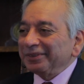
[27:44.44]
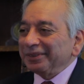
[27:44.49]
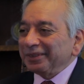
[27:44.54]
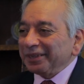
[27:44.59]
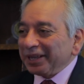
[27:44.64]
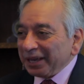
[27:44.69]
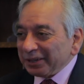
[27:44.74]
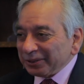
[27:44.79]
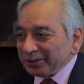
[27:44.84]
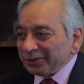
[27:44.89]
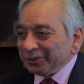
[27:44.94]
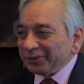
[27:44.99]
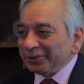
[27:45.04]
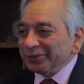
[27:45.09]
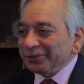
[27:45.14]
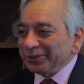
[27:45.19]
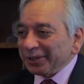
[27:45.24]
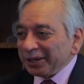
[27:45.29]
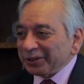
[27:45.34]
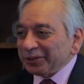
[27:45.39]
Thank
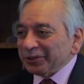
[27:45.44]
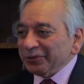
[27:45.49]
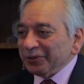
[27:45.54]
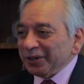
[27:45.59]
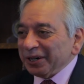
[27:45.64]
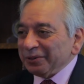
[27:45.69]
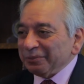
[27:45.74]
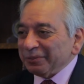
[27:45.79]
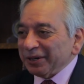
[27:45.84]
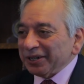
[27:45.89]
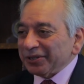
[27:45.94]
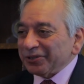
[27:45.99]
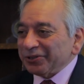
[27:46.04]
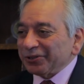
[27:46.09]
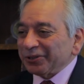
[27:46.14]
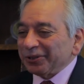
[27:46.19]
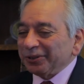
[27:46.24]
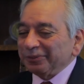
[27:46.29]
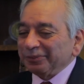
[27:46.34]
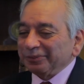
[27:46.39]
you very much.